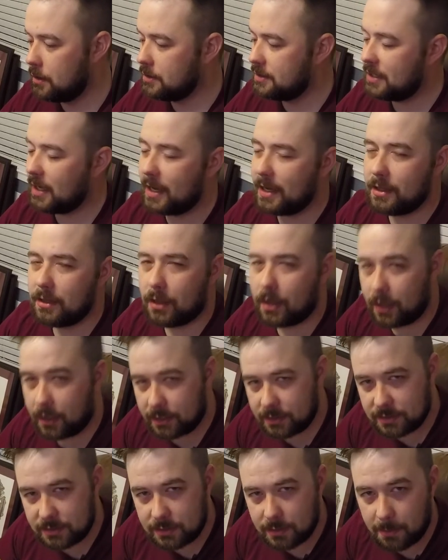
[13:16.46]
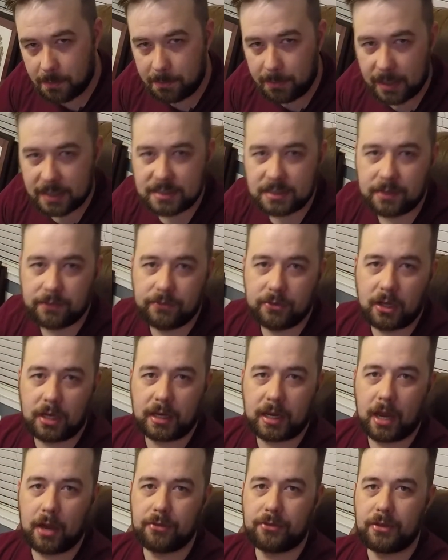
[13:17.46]
tight lines, best of
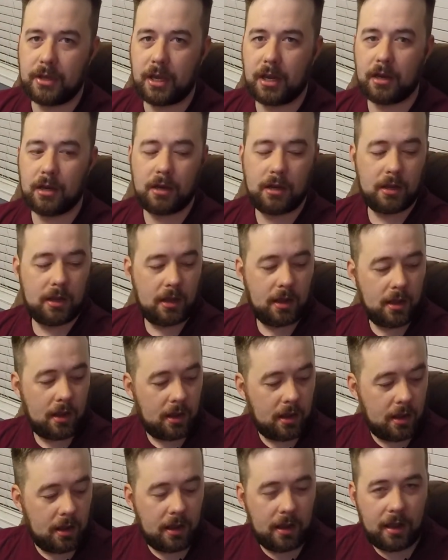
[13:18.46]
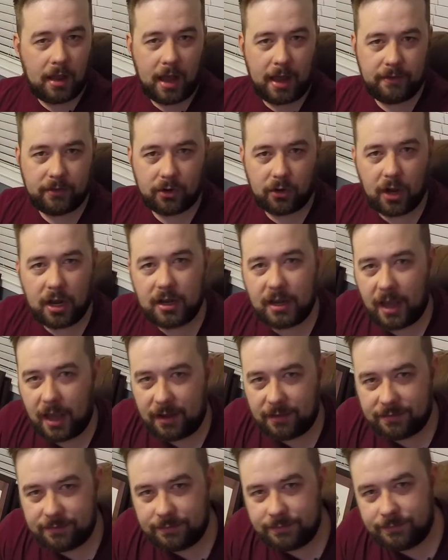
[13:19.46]
luck out there. Have a great day.